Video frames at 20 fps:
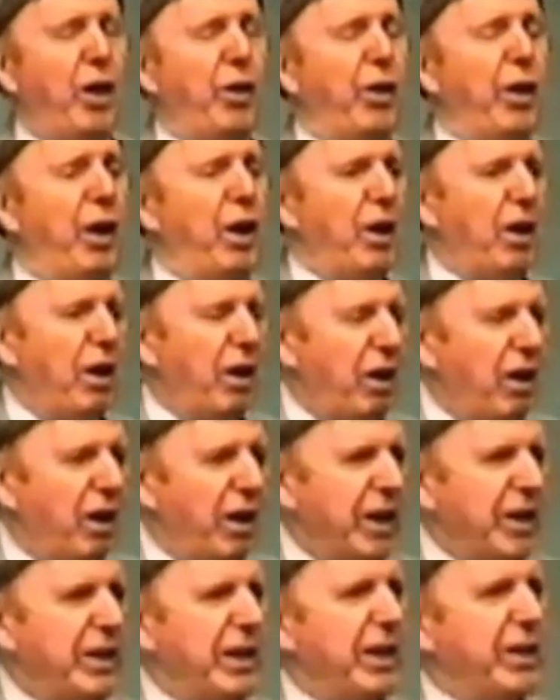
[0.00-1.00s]
The
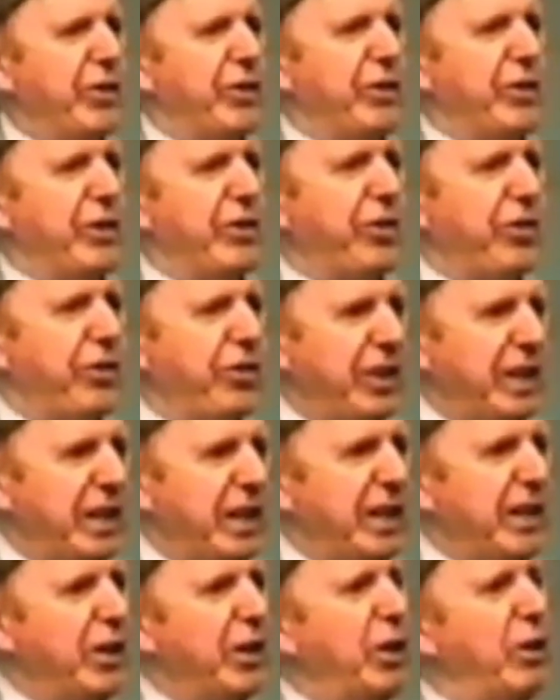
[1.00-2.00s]
heart is the
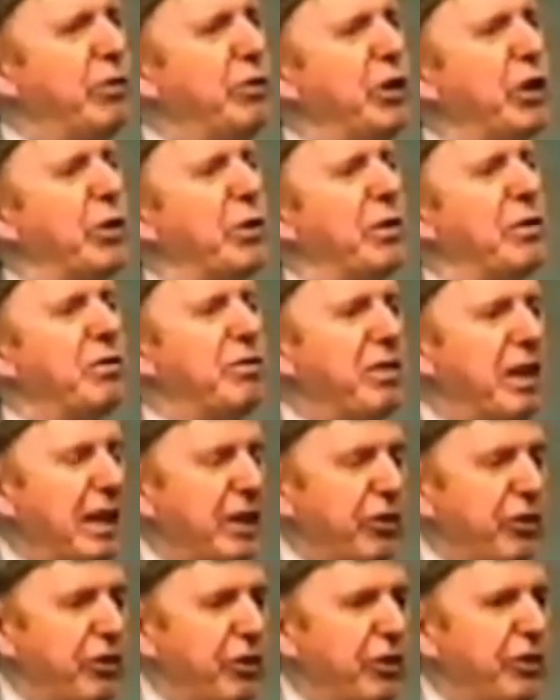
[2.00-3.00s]
seat of your
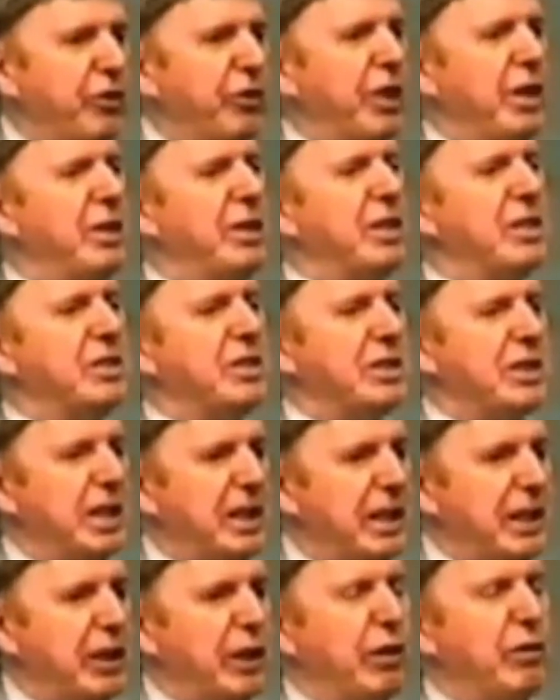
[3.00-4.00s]
affections and the
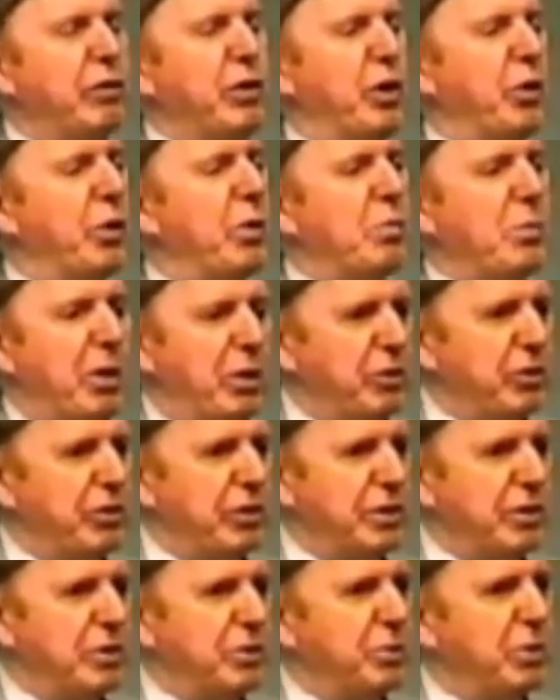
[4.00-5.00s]
seat of your
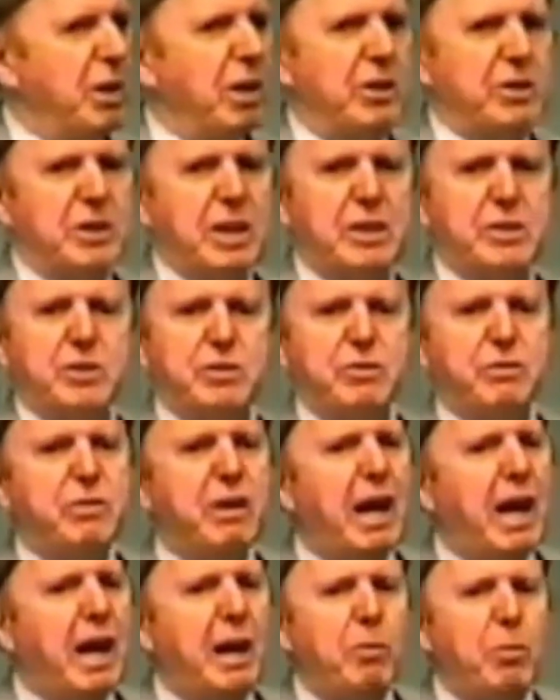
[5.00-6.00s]
emotions. Well, it's
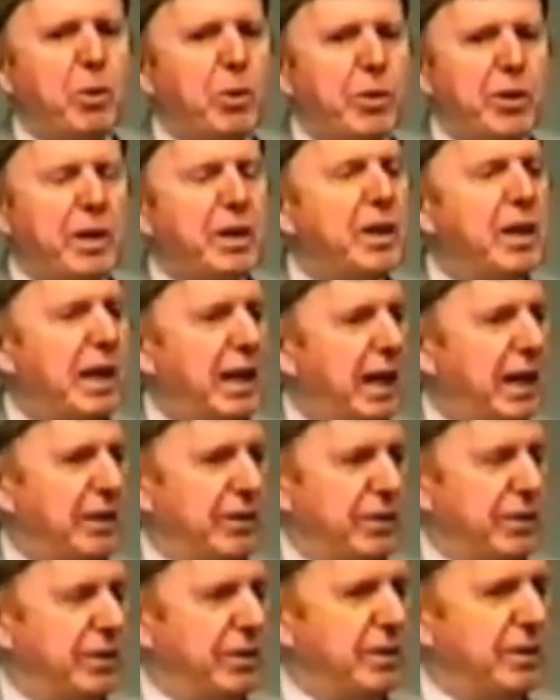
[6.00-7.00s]
far more than
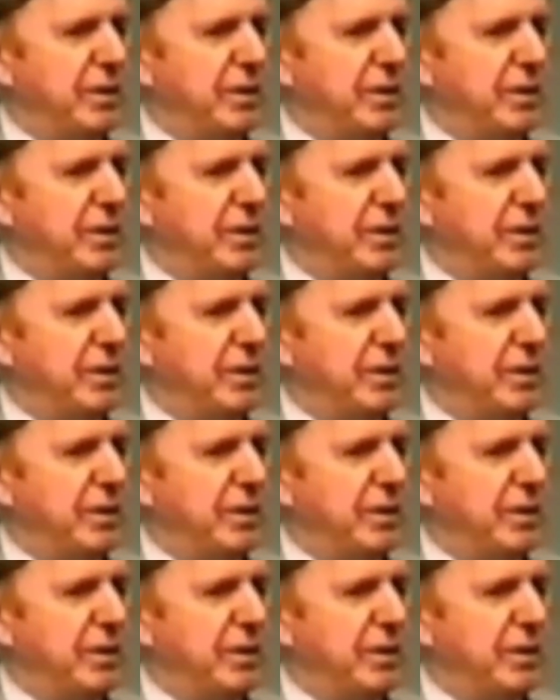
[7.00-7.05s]
that.